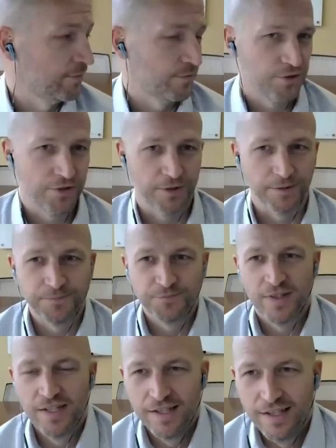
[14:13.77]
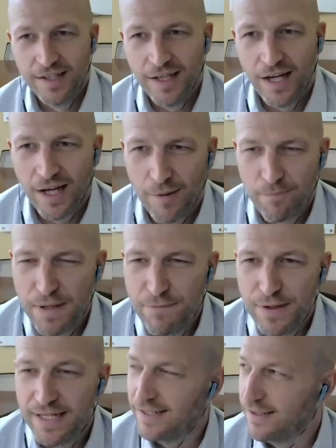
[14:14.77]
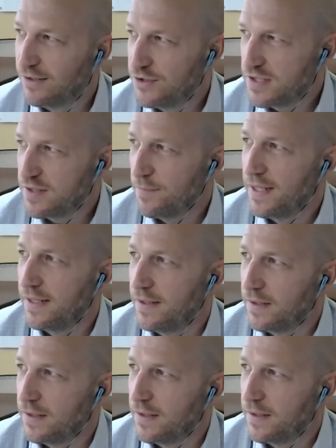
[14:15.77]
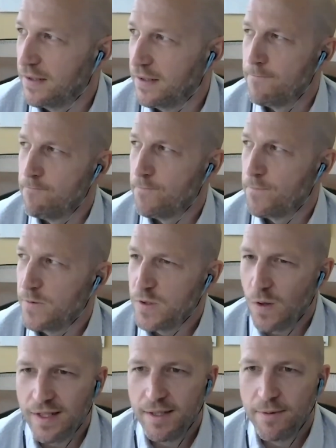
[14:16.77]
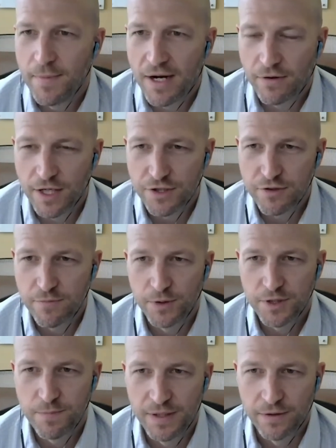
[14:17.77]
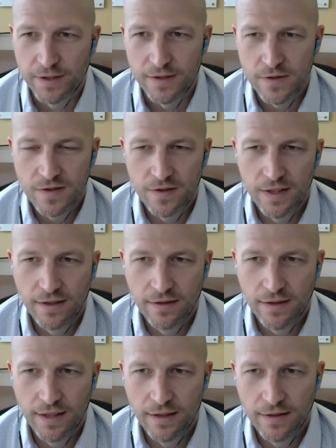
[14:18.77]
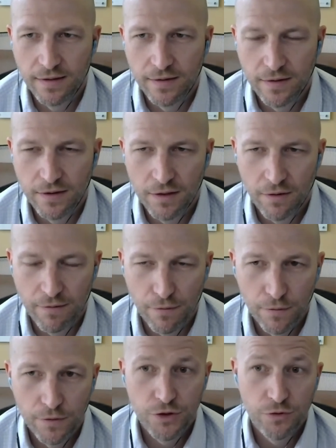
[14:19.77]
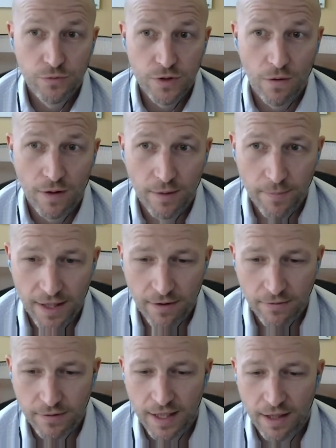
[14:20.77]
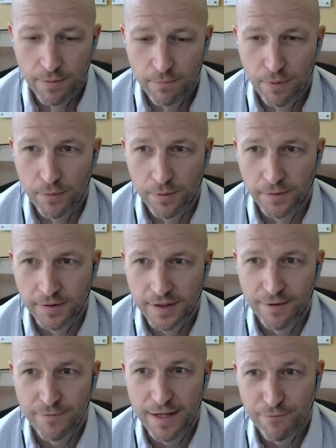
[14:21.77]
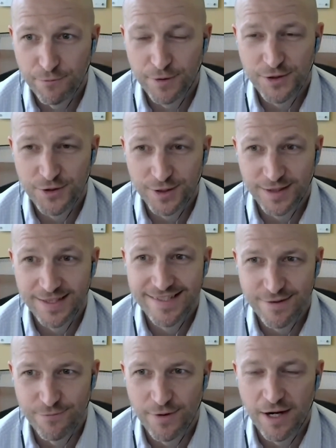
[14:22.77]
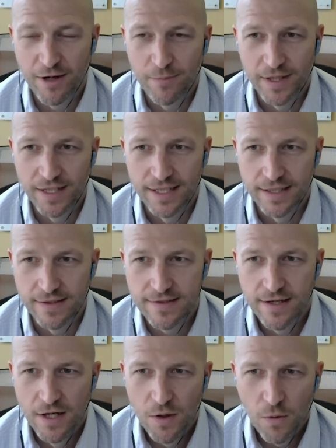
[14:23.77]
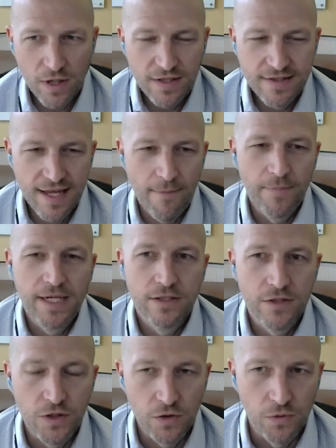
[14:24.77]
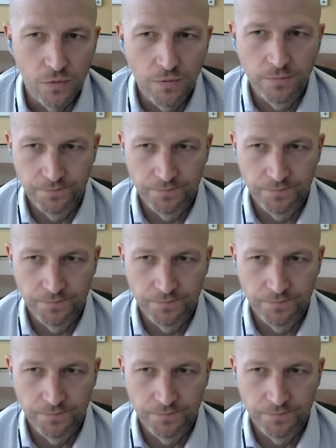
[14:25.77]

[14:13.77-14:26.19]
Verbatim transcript: for sure. Yeah. Uh, pivoting just a bit, um, talking about customer experience and and you know i've heard you talk about how important kind of that frictionless environment is what does that mean to you